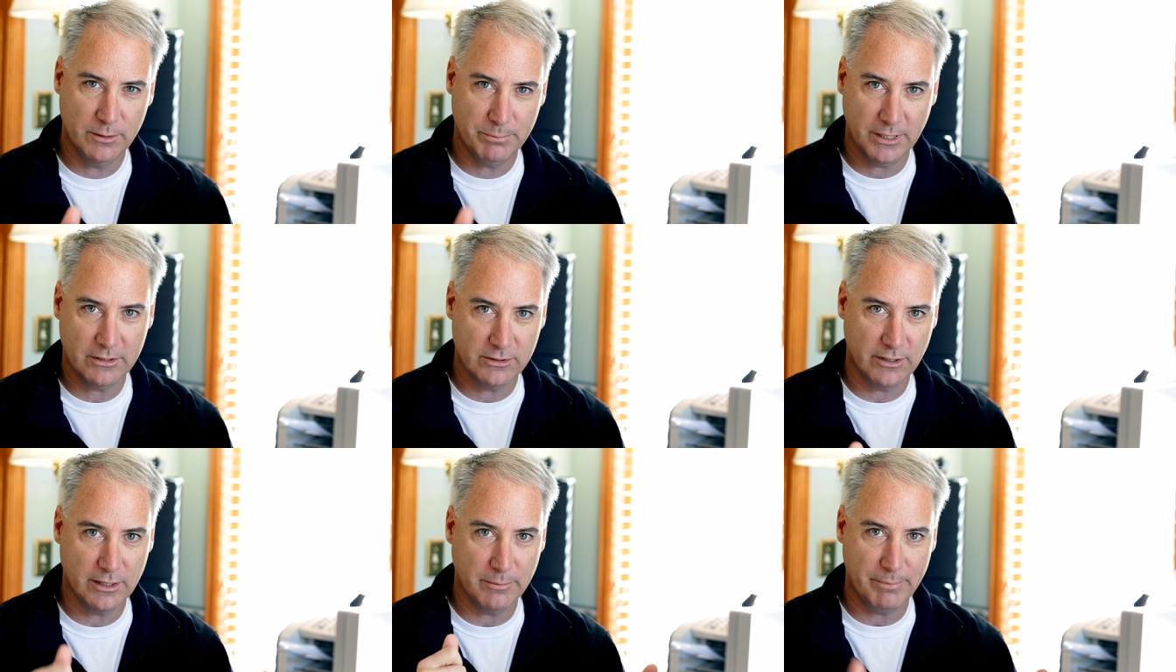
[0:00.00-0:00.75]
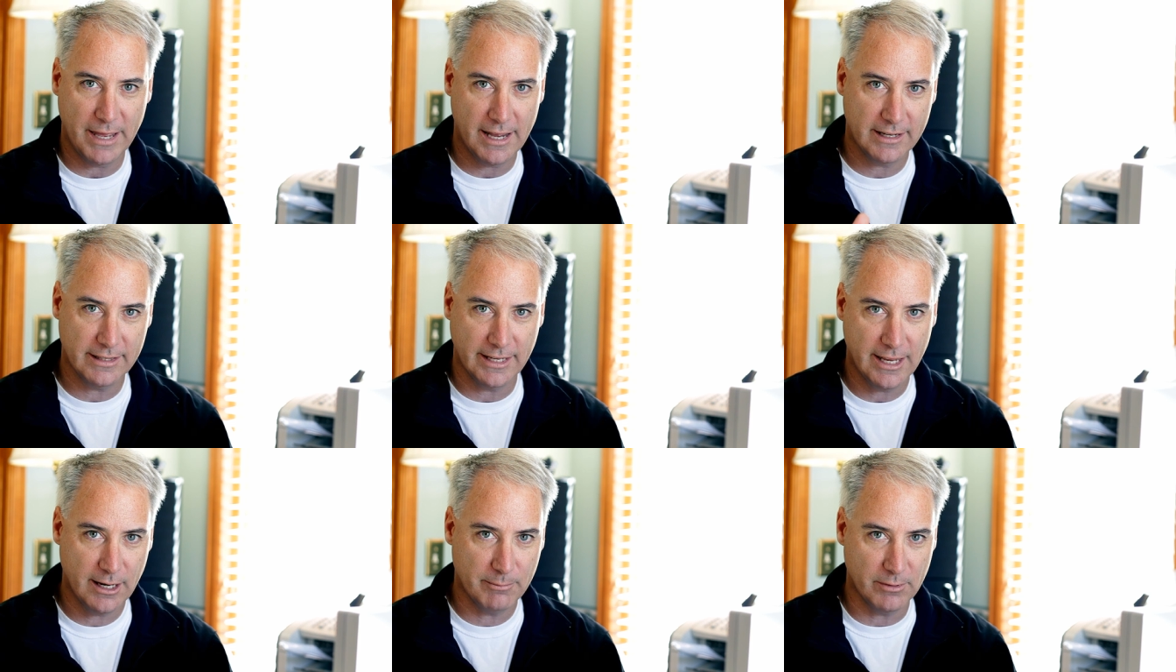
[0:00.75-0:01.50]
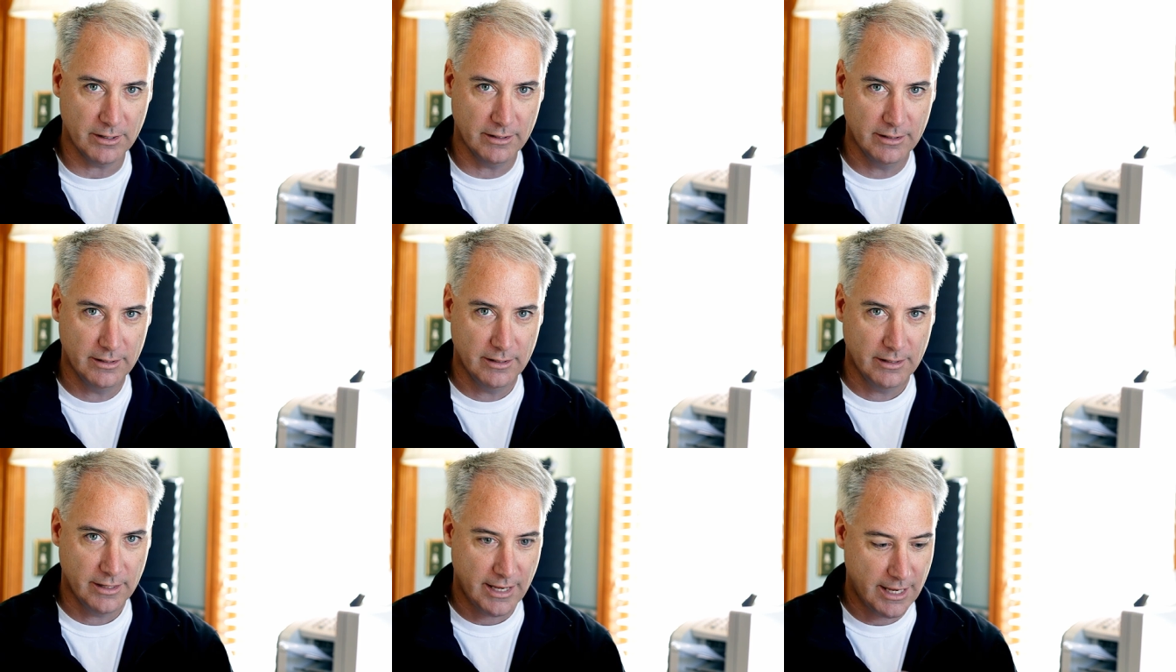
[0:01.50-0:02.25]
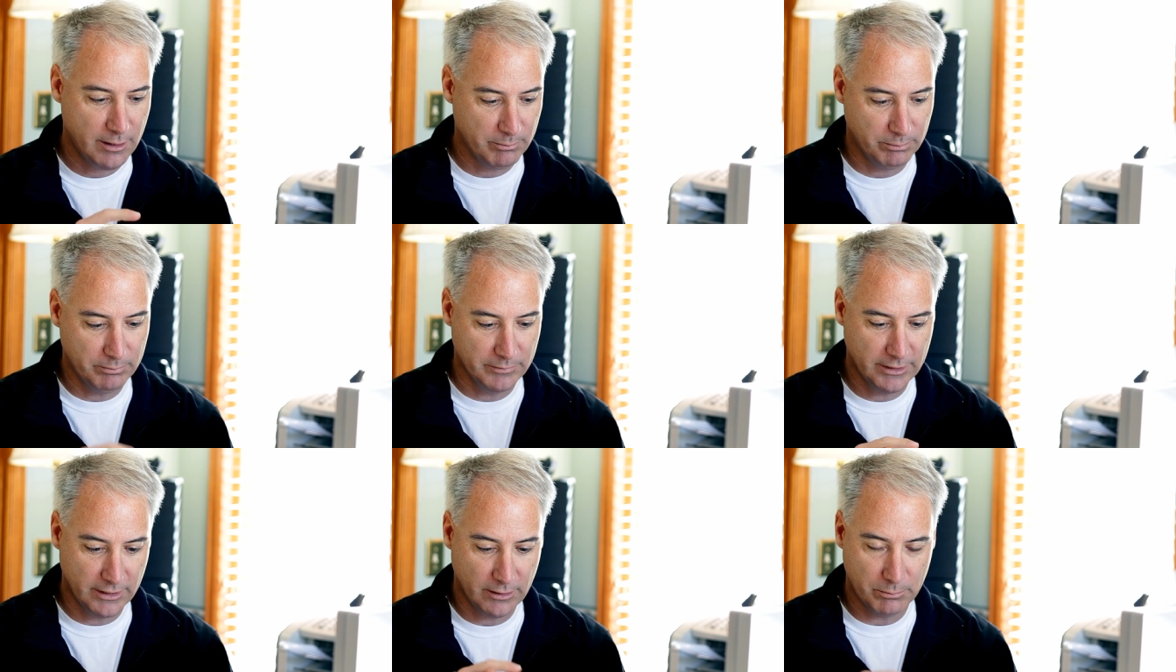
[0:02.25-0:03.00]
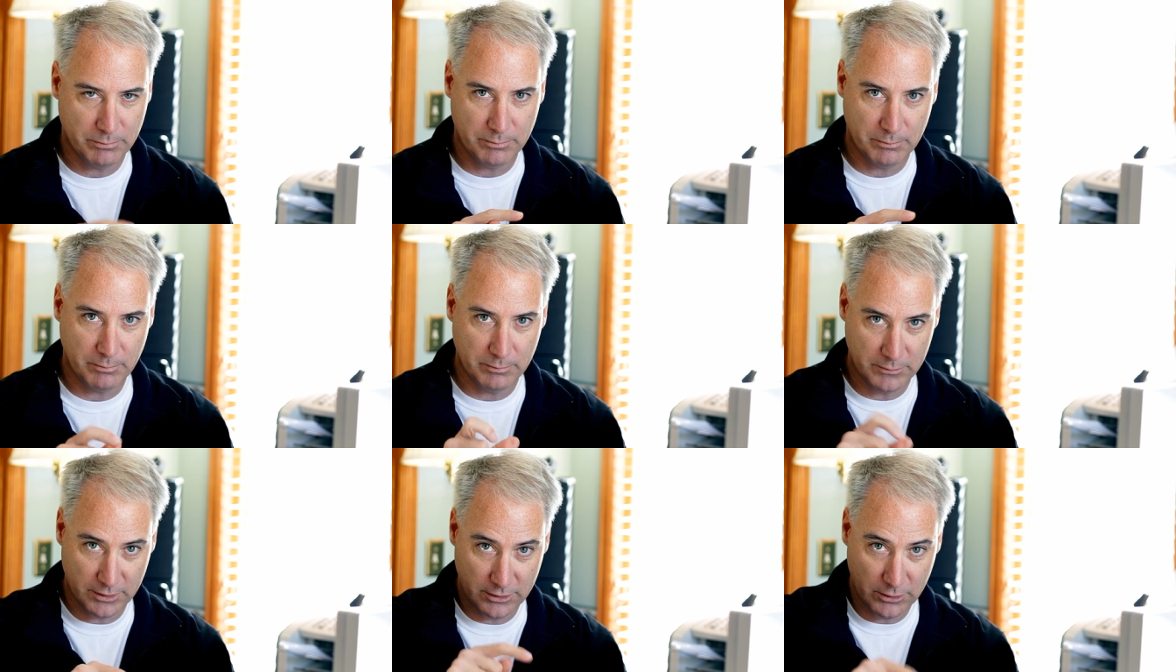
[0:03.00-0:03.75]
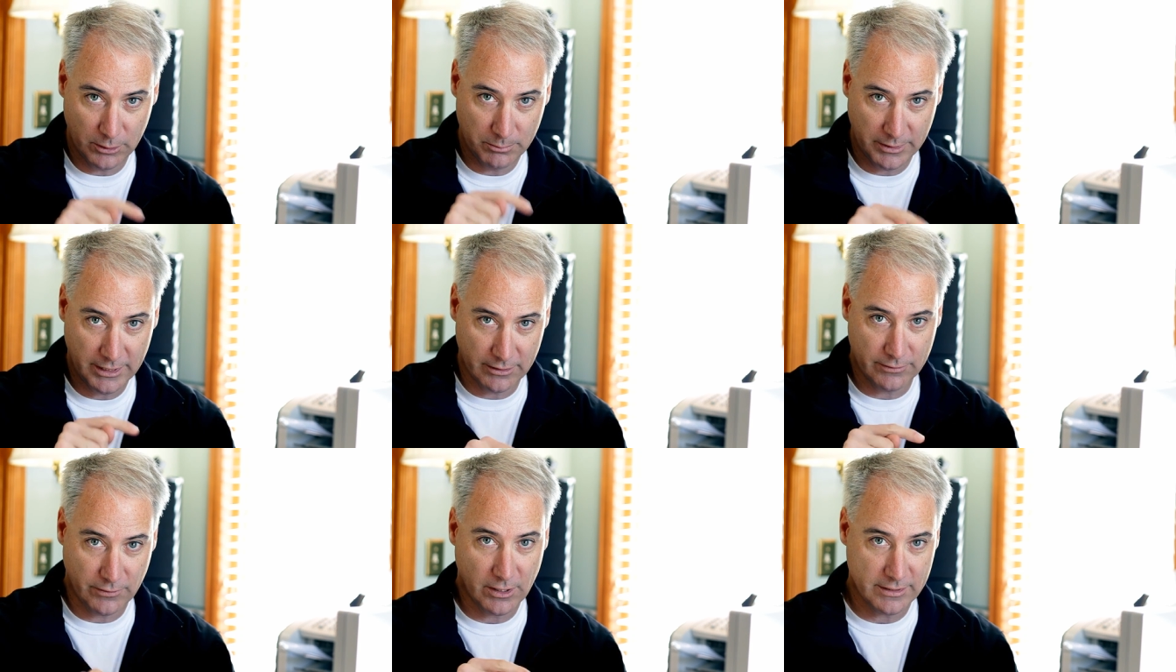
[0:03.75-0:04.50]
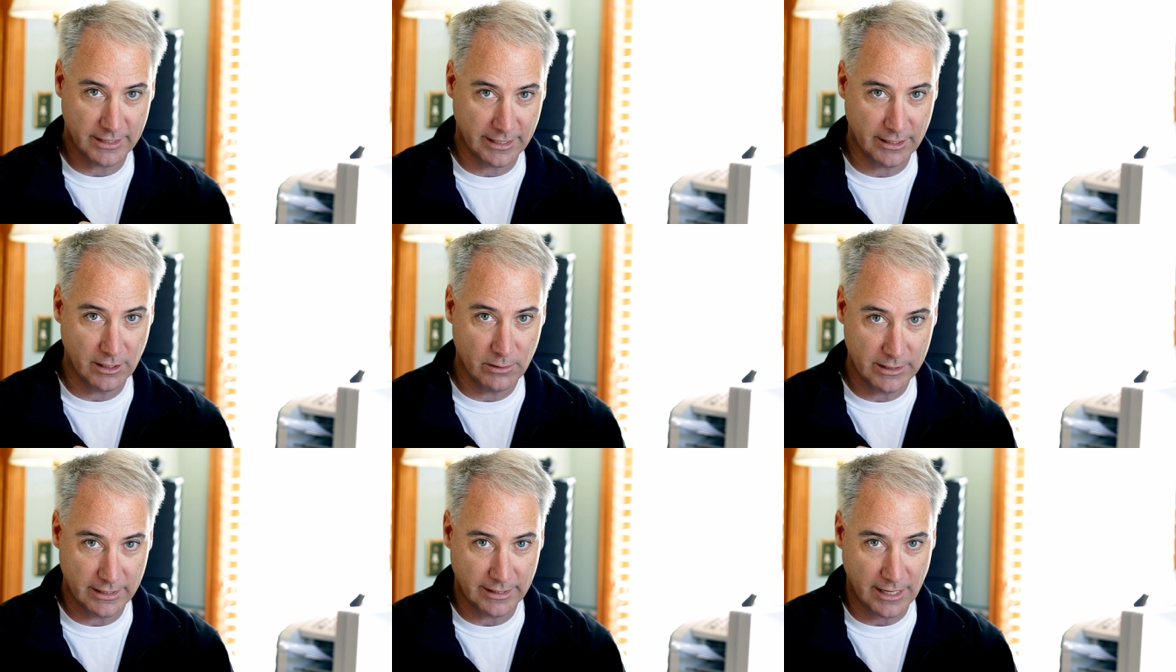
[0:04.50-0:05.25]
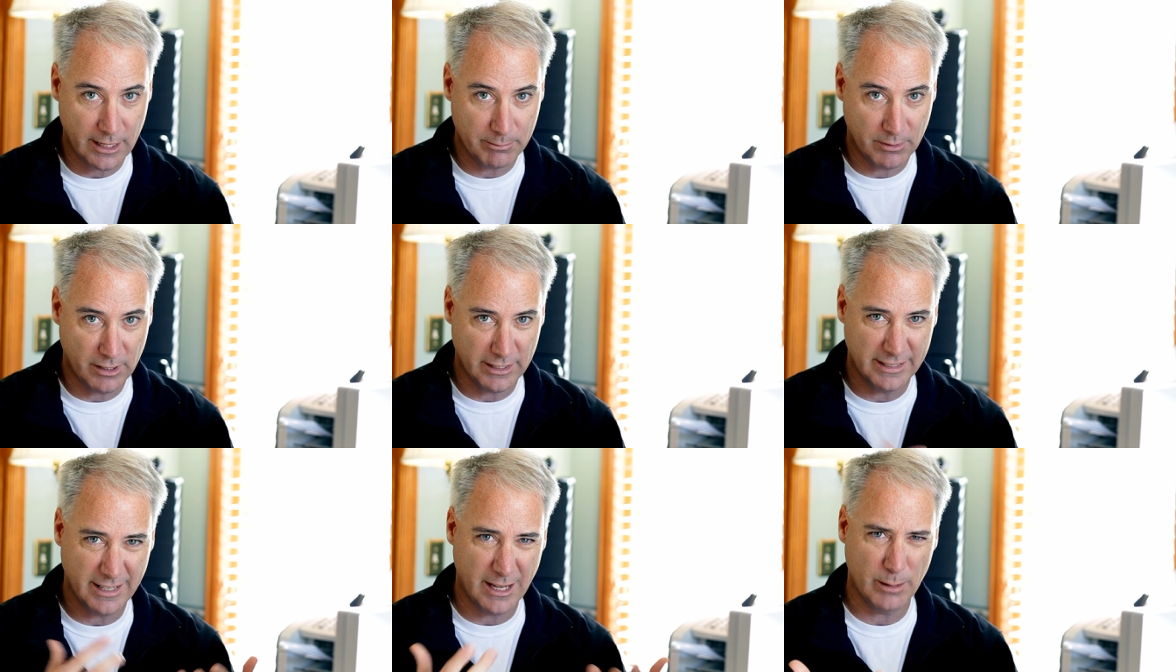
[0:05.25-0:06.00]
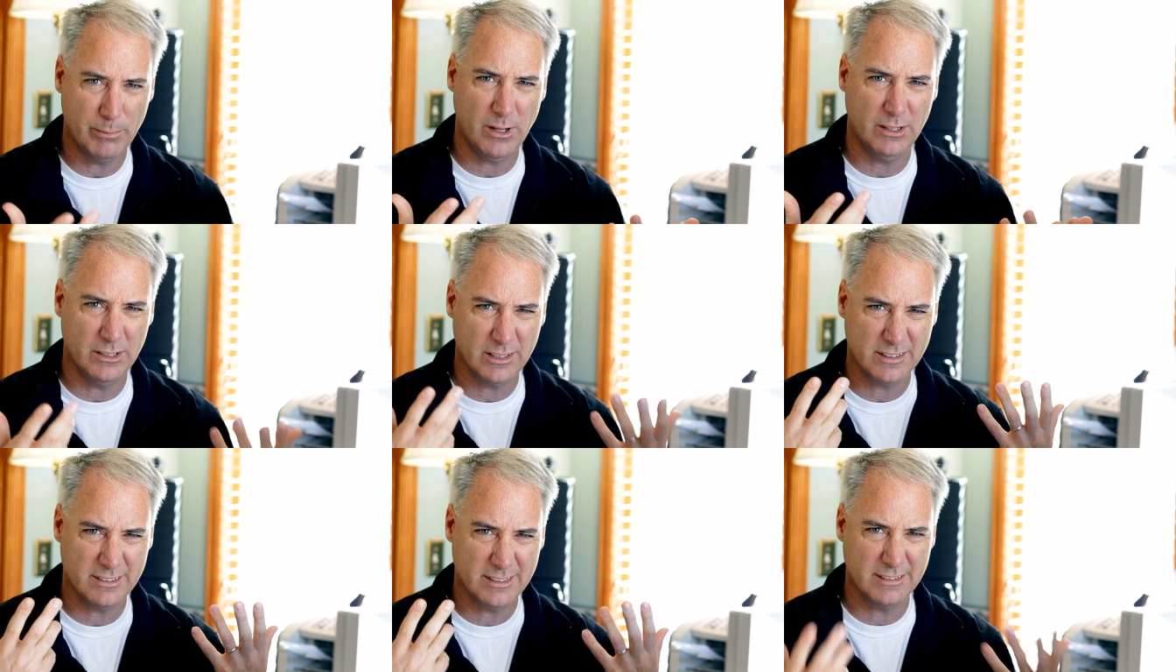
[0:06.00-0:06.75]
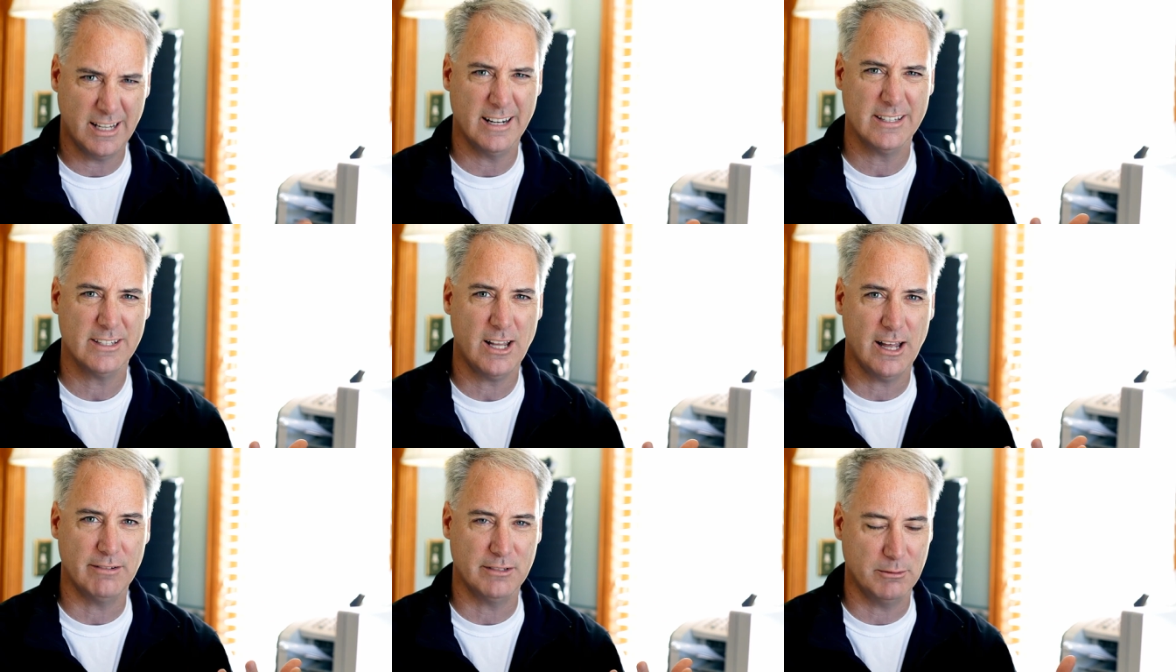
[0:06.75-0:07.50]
the picture on the back of the camera and, you know, zoomed in as far as I could go into the eyeball, and the eyeball looked kind of soft.